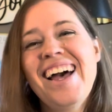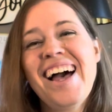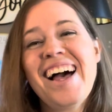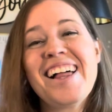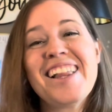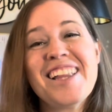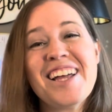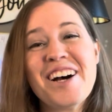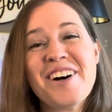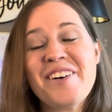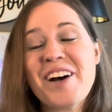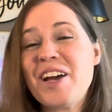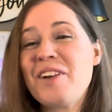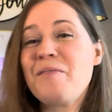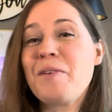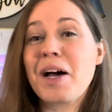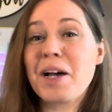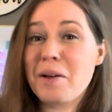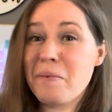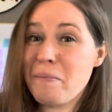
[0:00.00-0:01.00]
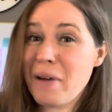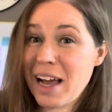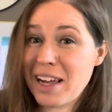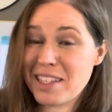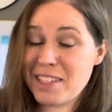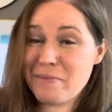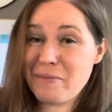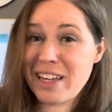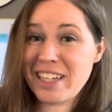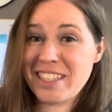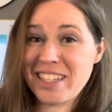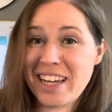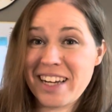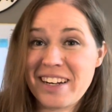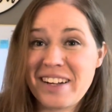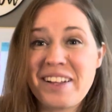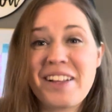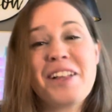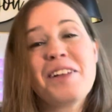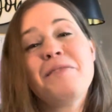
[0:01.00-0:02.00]
Hello and welcome back to my
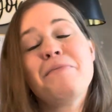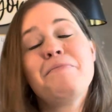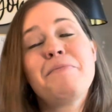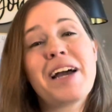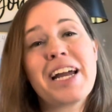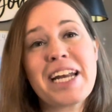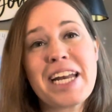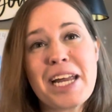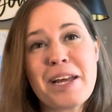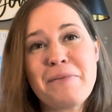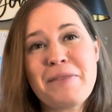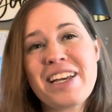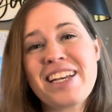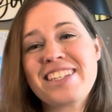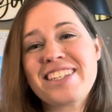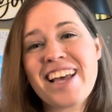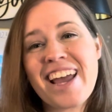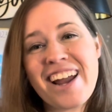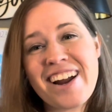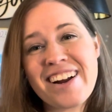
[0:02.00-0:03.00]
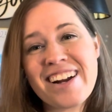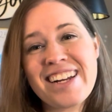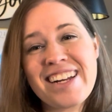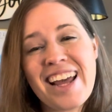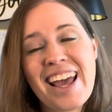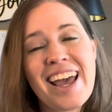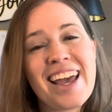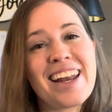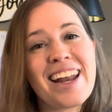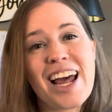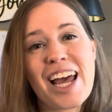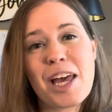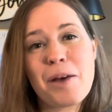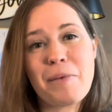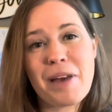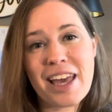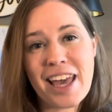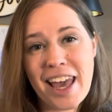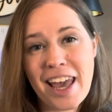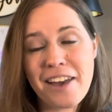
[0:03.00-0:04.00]
channel. My name is Erin and I am
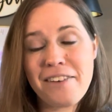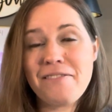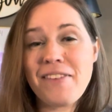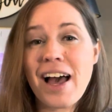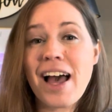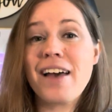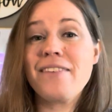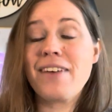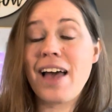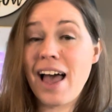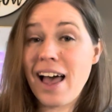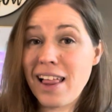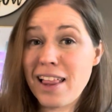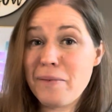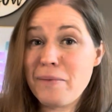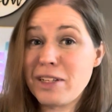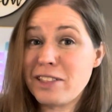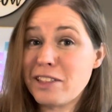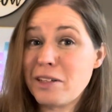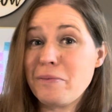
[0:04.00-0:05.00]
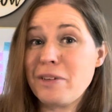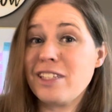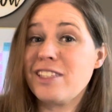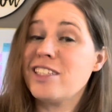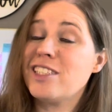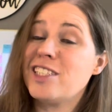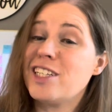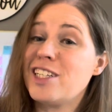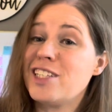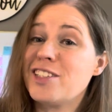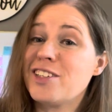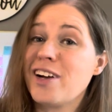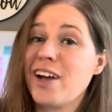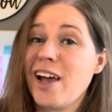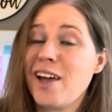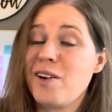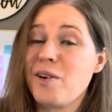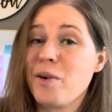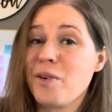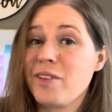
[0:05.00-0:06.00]
a K-5 elementary music teacher
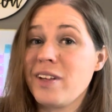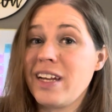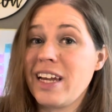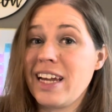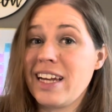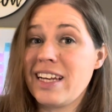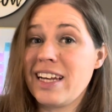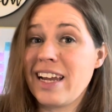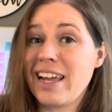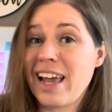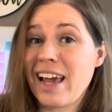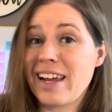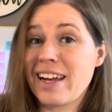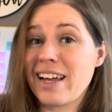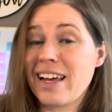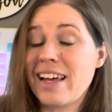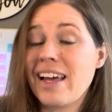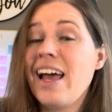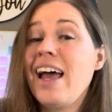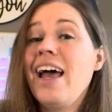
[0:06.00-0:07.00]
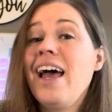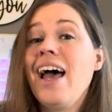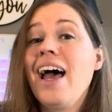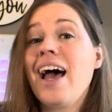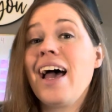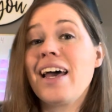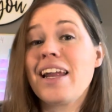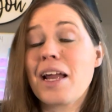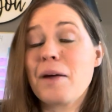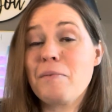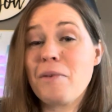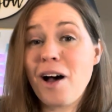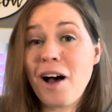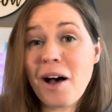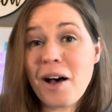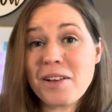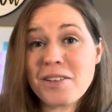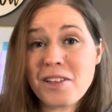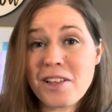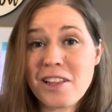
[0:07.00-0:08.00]
in Northern Indiana, and I'm
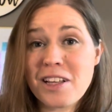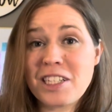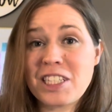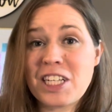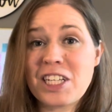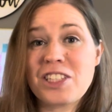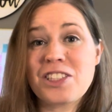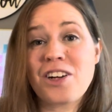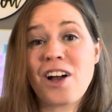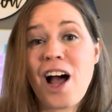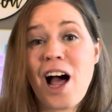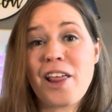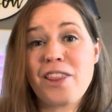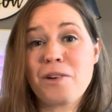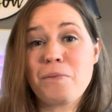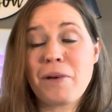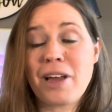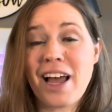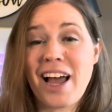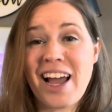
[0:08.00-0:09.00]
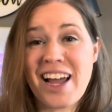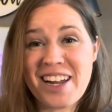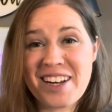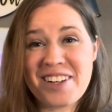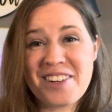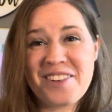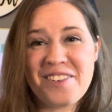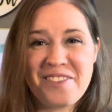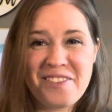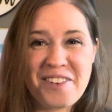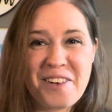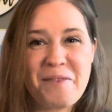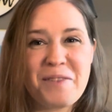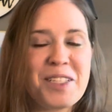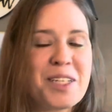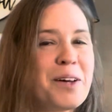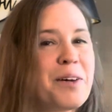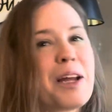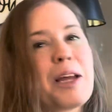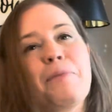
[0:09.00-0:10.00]
also the teacher author behind From
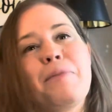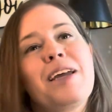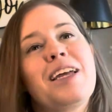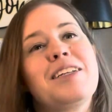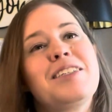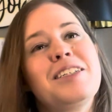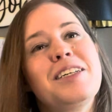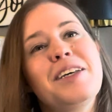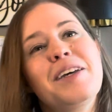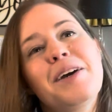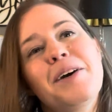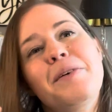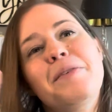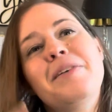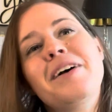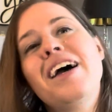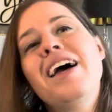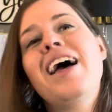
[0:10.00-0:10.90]
Do-Re-Mi to You.